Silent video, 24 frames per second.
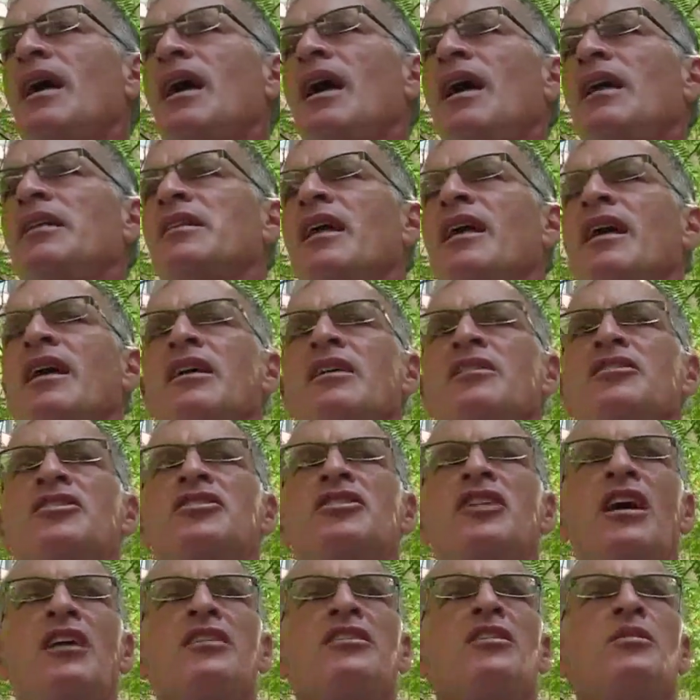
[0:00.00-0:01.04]
and a
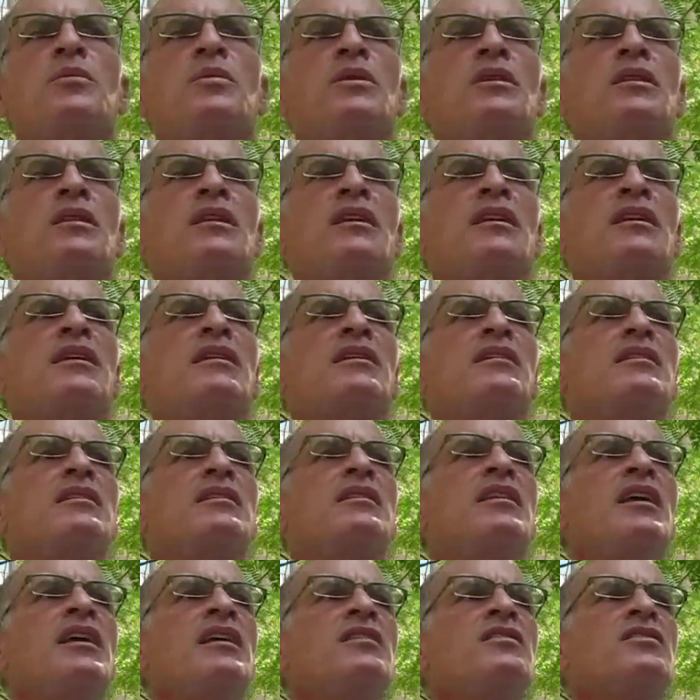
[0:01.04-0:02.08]
genuinely
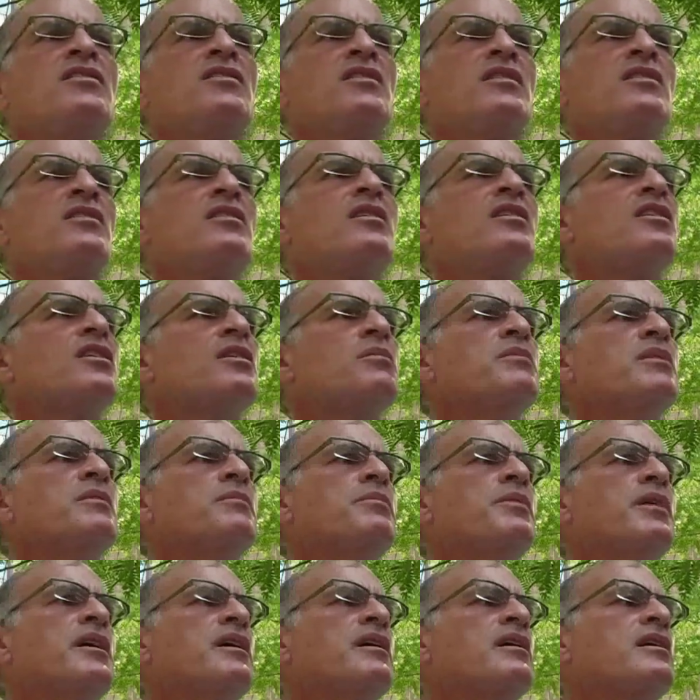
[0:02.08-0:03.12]
decent human
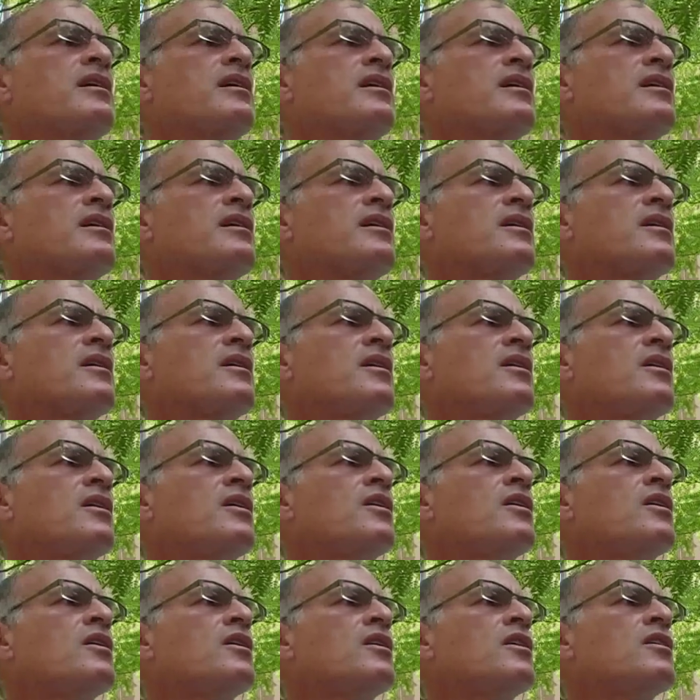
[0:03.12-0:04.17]
being,
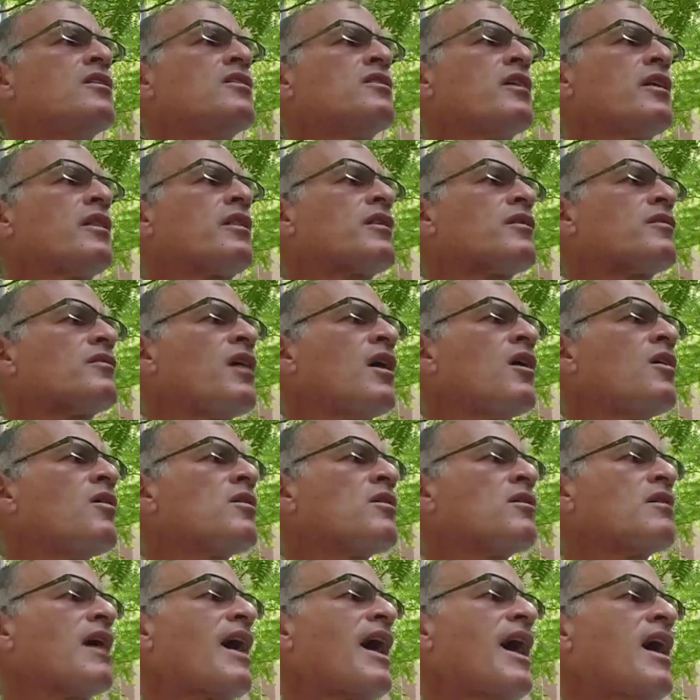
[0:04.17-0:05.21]
to throw
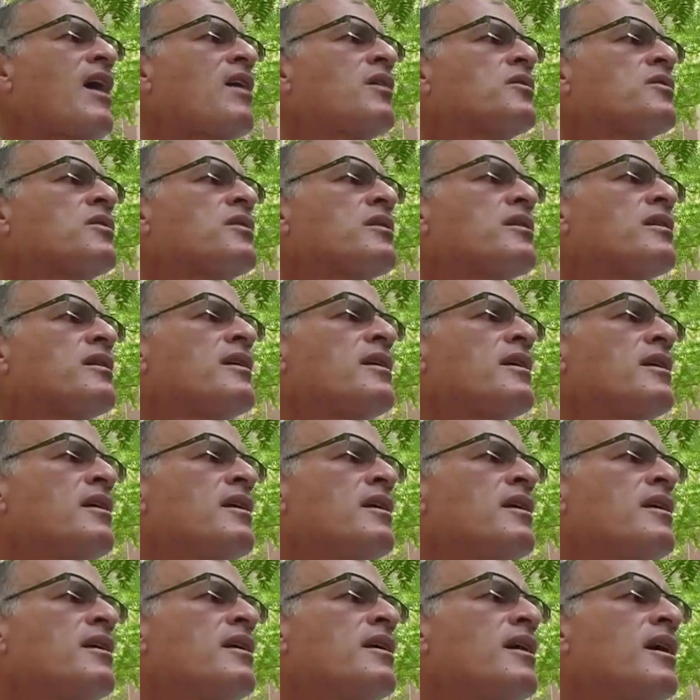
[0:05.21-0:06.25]
her out
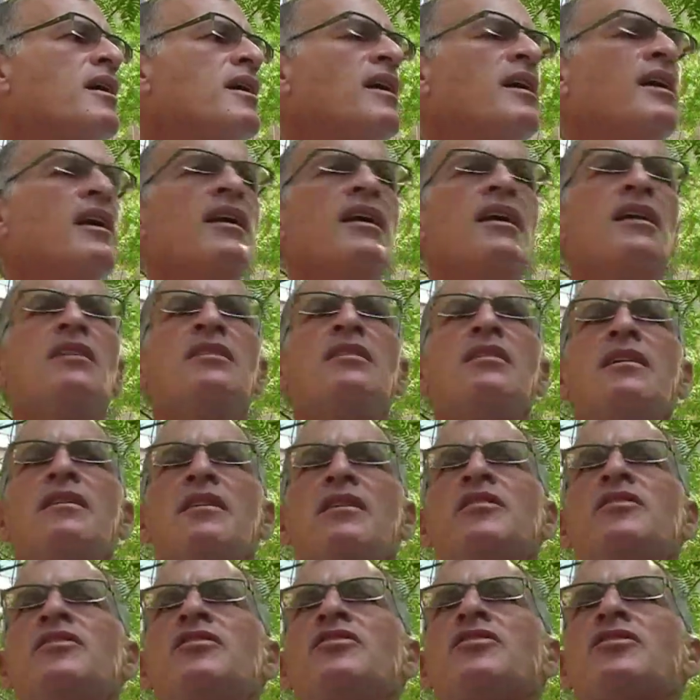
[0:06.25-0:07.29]
into
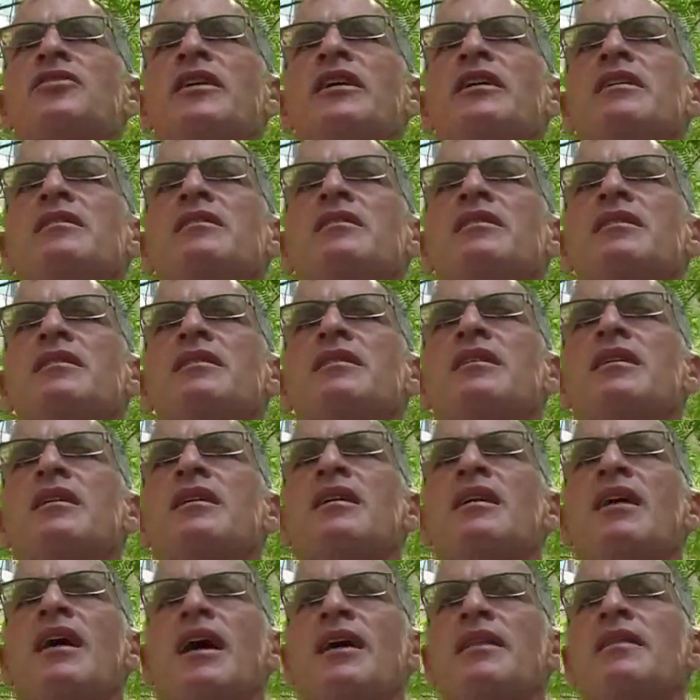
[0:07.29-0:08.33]
the street
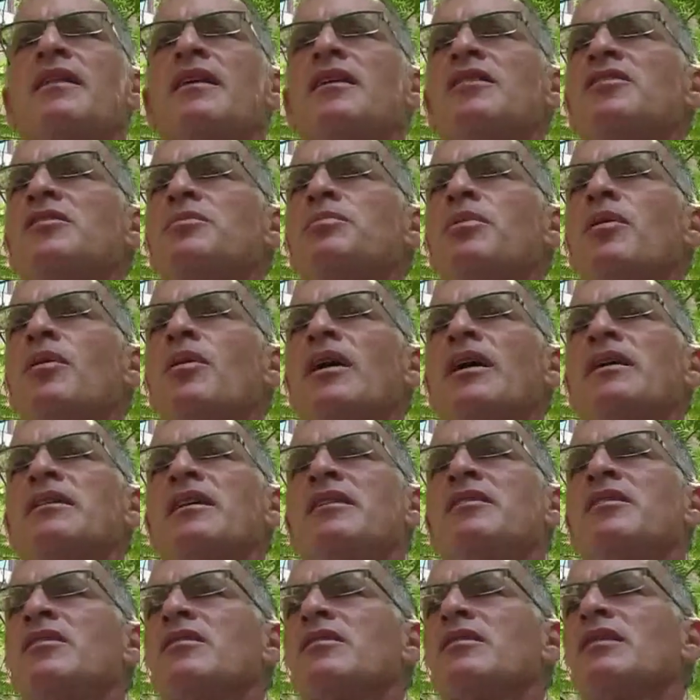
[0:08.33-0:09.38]
at this point
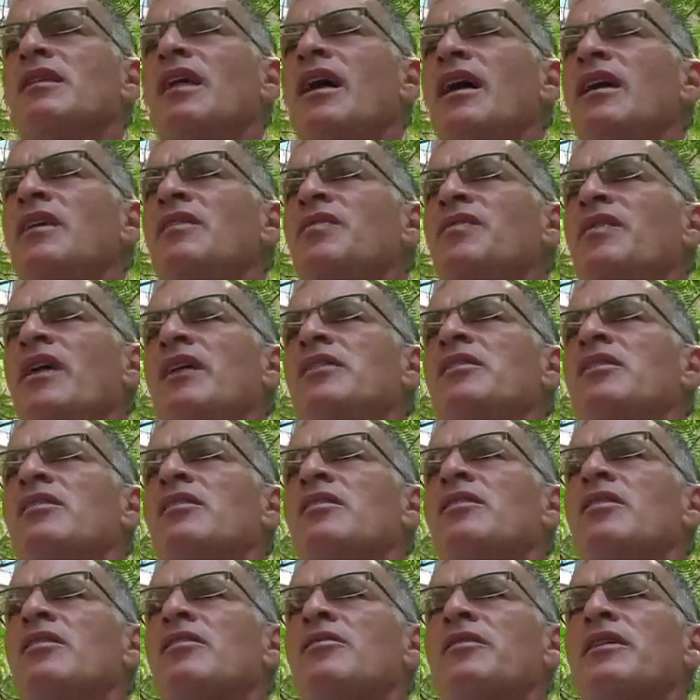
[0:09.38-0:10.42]
in her life and her
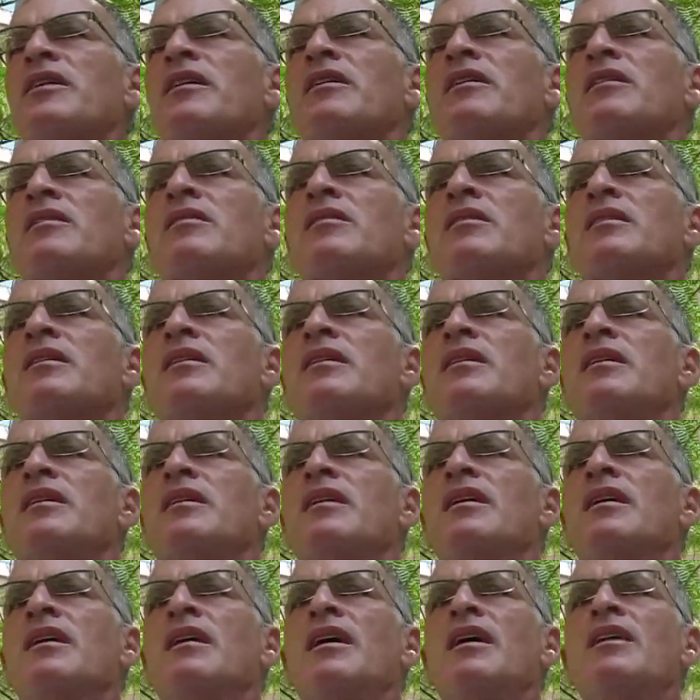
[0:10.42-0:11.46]
career
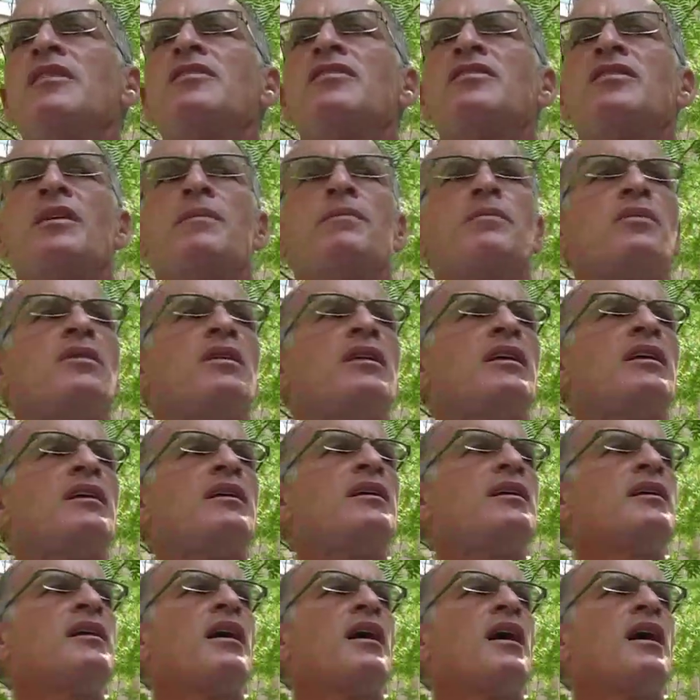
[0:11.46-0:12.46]
is simply